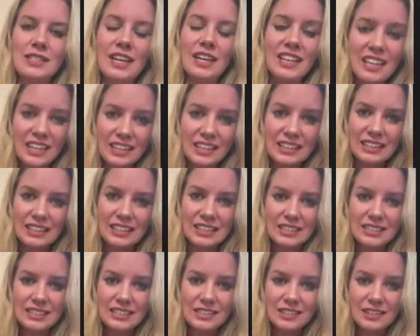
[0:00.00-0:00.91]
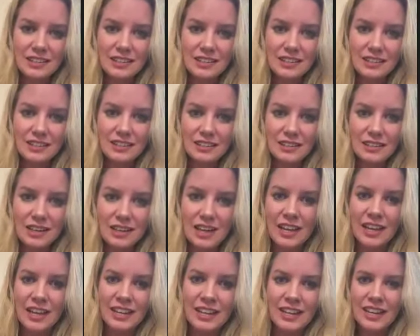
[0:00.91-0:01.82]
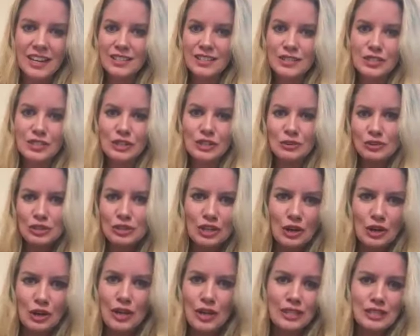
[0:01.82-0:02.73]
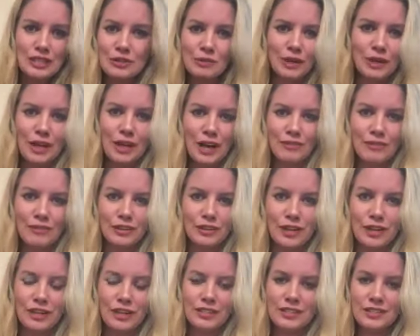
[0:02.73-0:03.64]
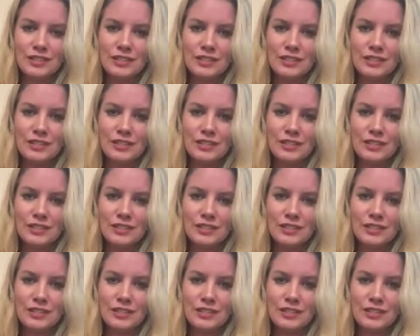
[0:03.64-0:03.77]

Achilles, and he's used yoga to recover.